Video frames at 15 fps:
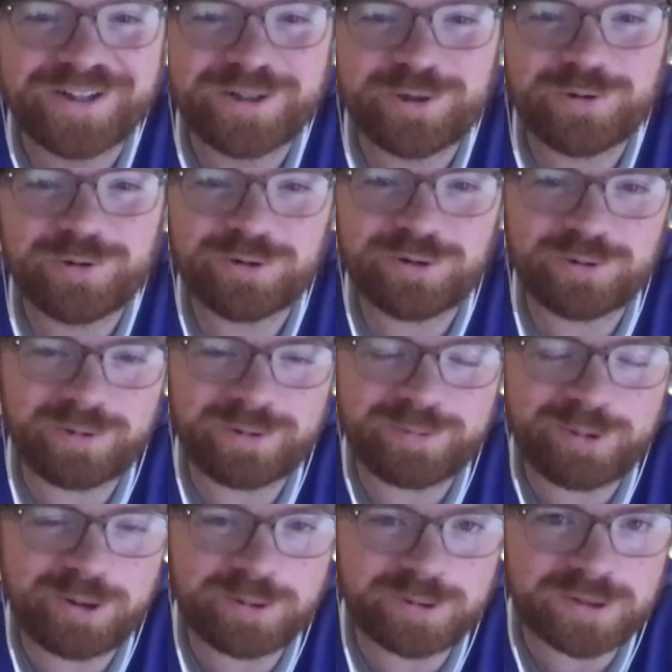usually we
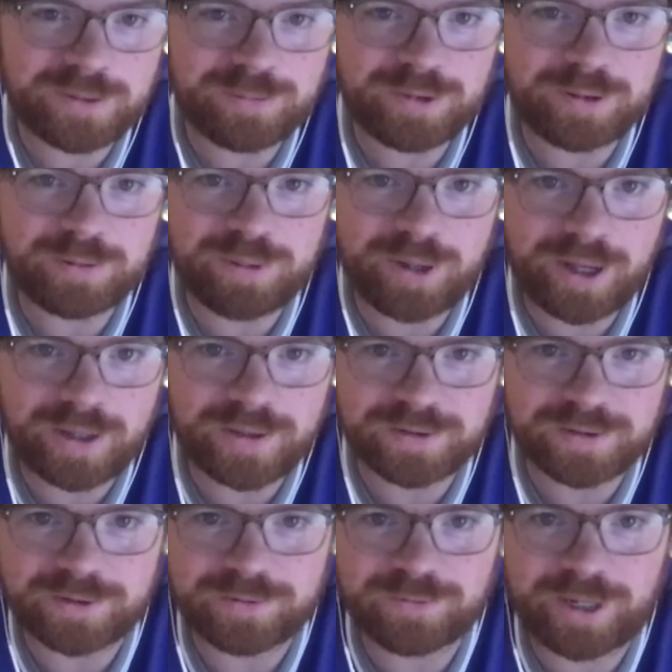post something
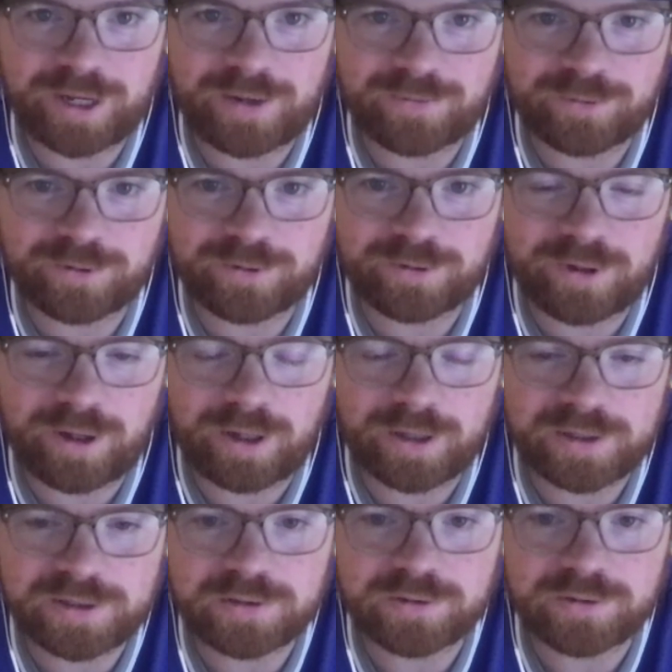positive after a
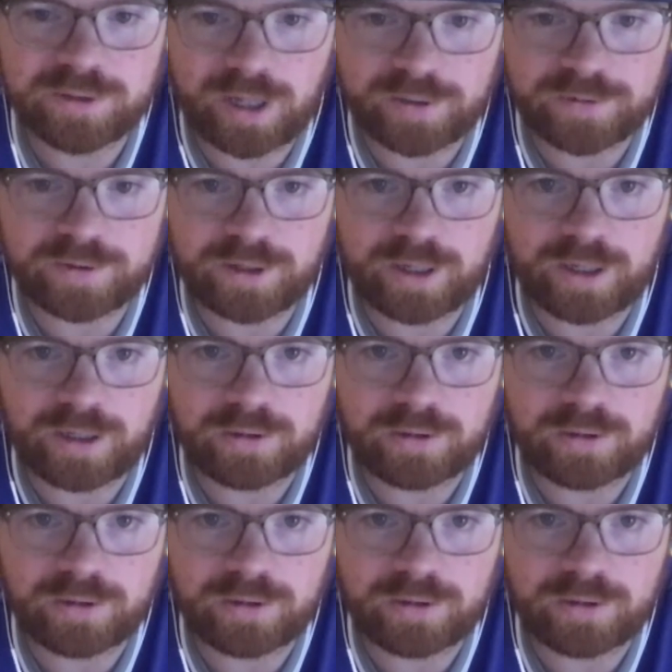loss. Not tonight.